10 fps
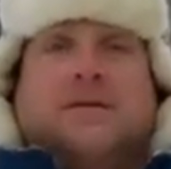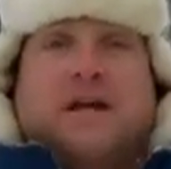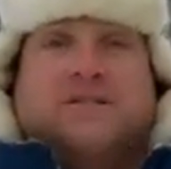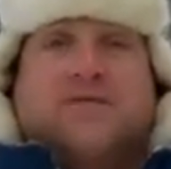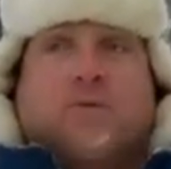and
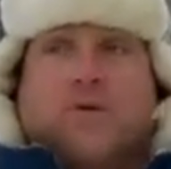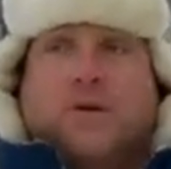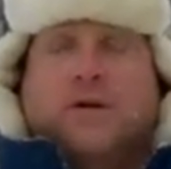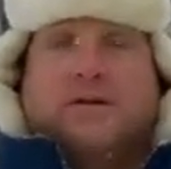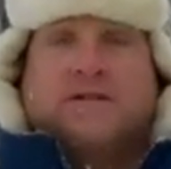that's
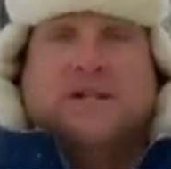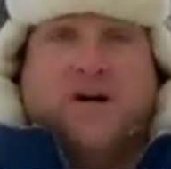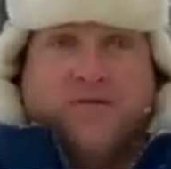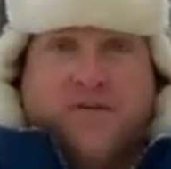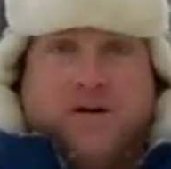for
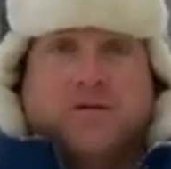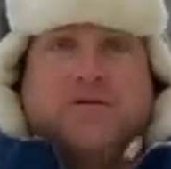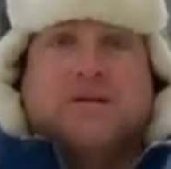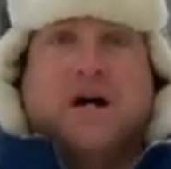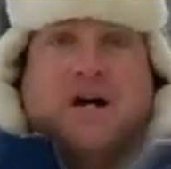cell
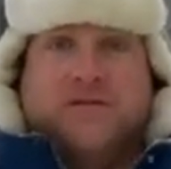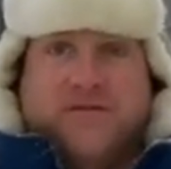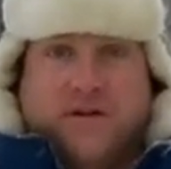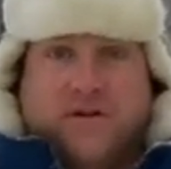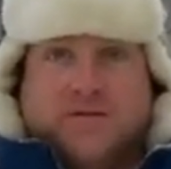phones,
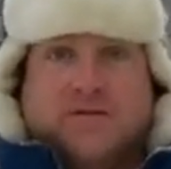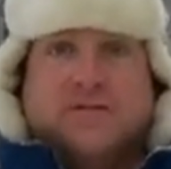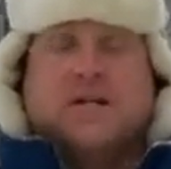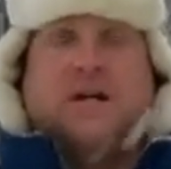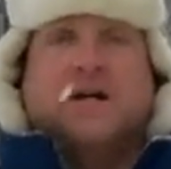
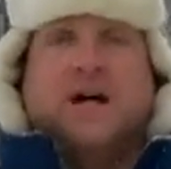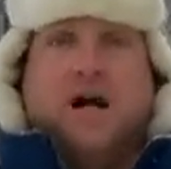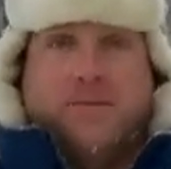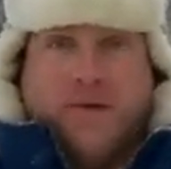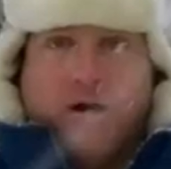iPhones,
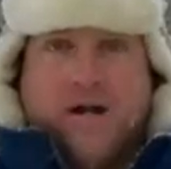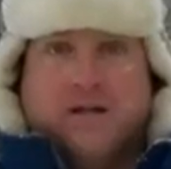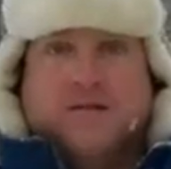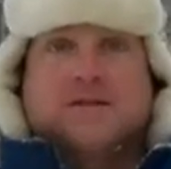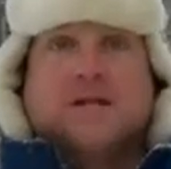
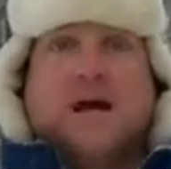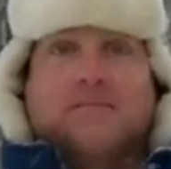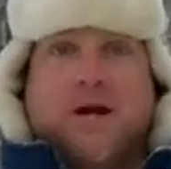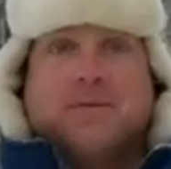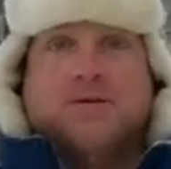iPods,
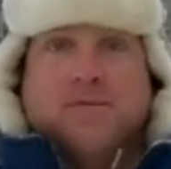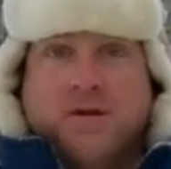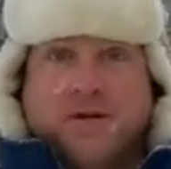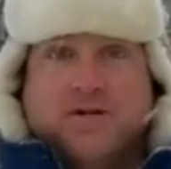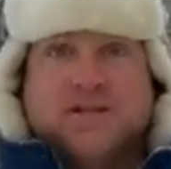laptop
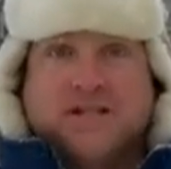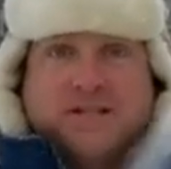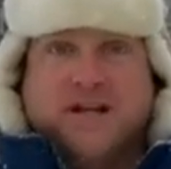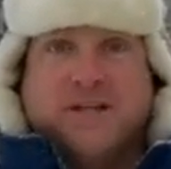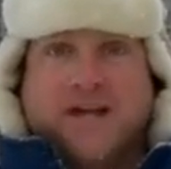computers,
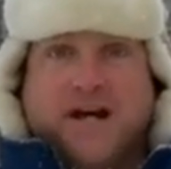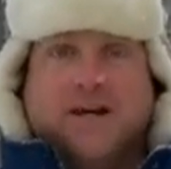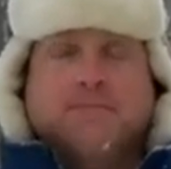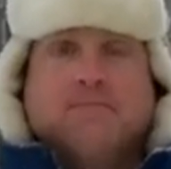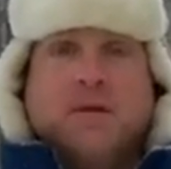things like
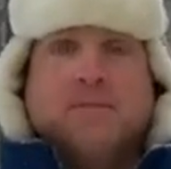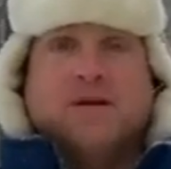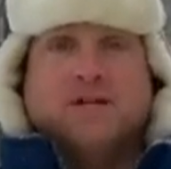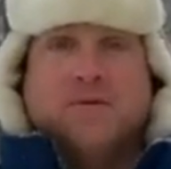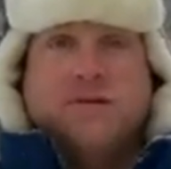that.
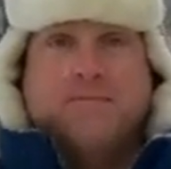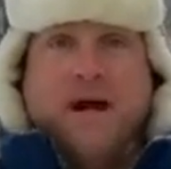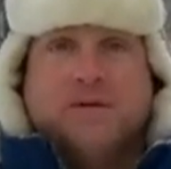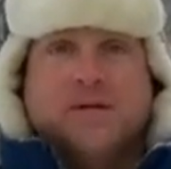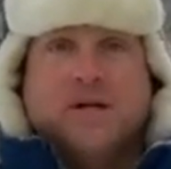Because when the
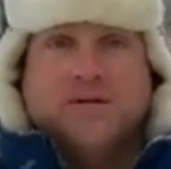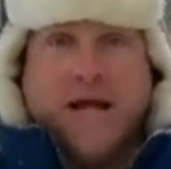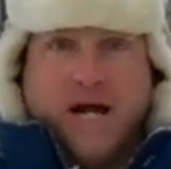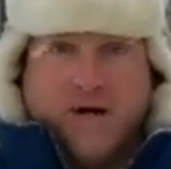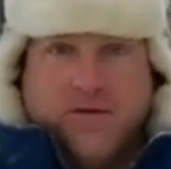power goes
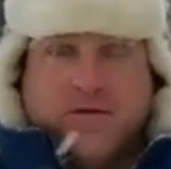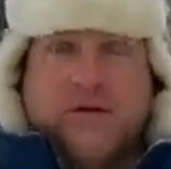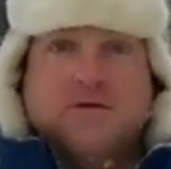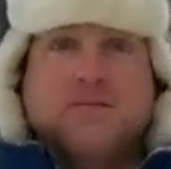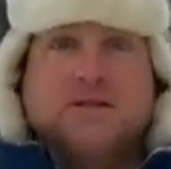out,
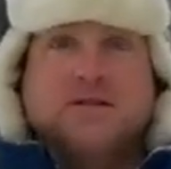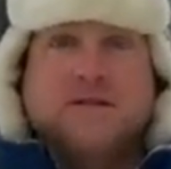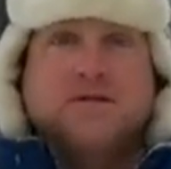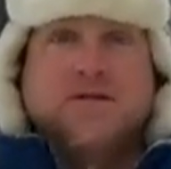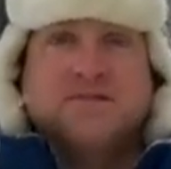those will be
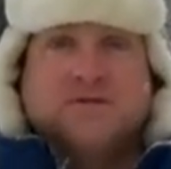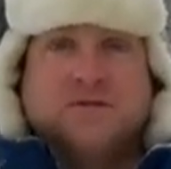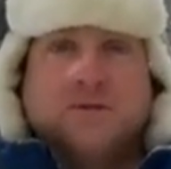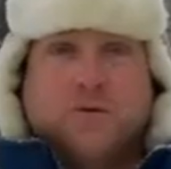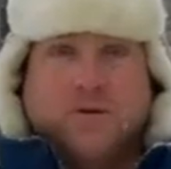still
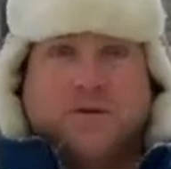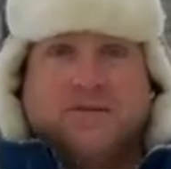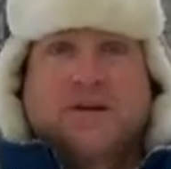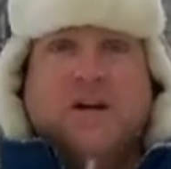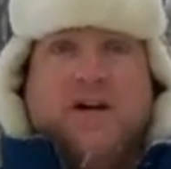useful
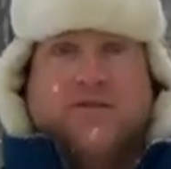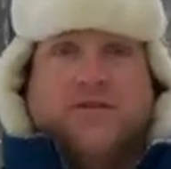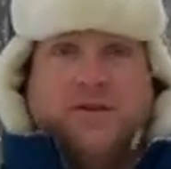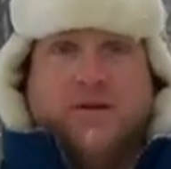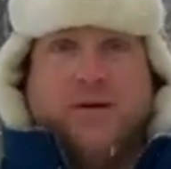tools
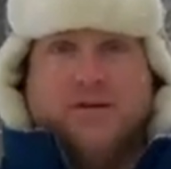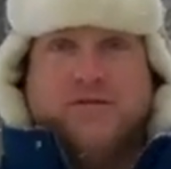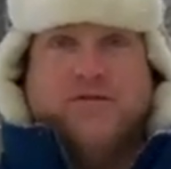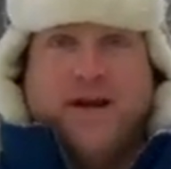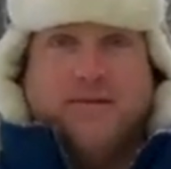for you and
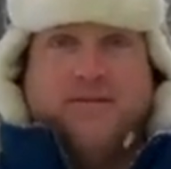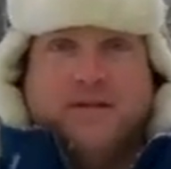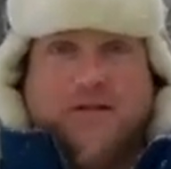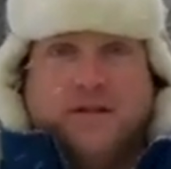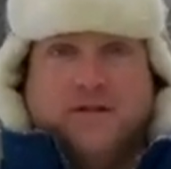your
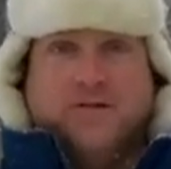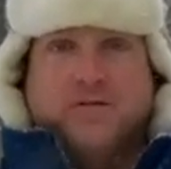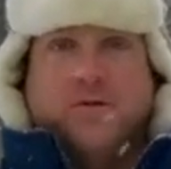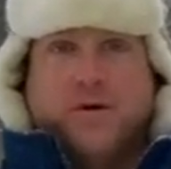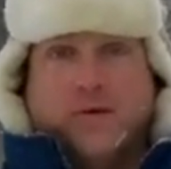family to
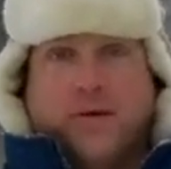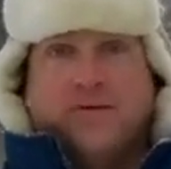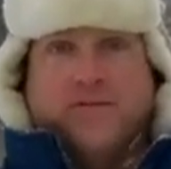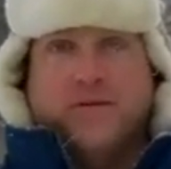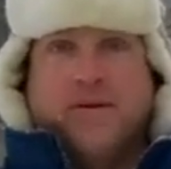use while you're
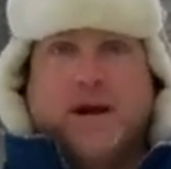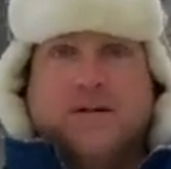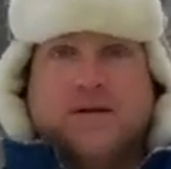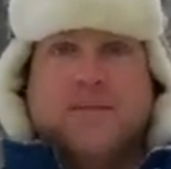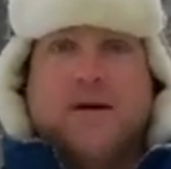waiting for the
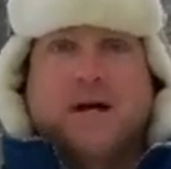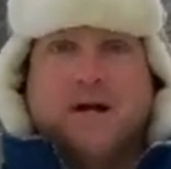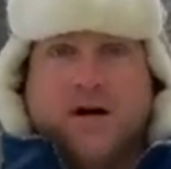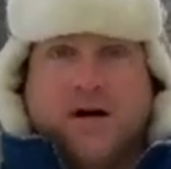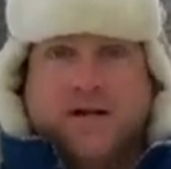power to come back
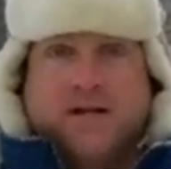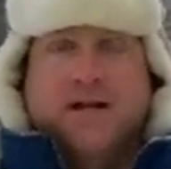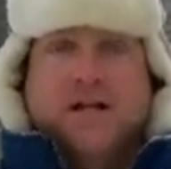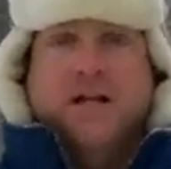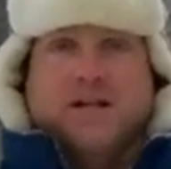on.
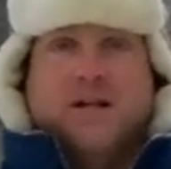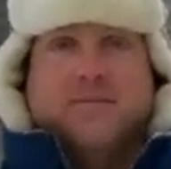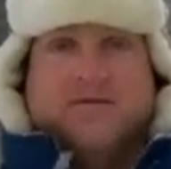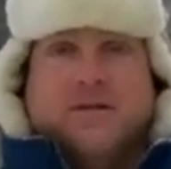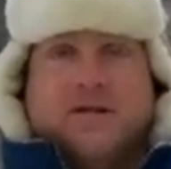
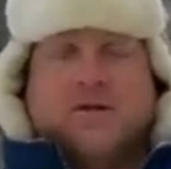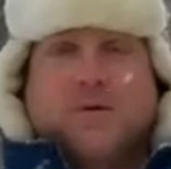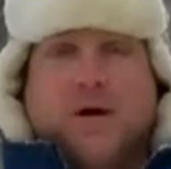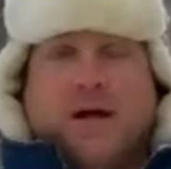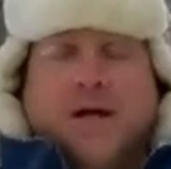Number
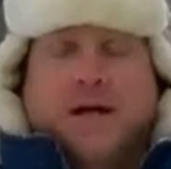two,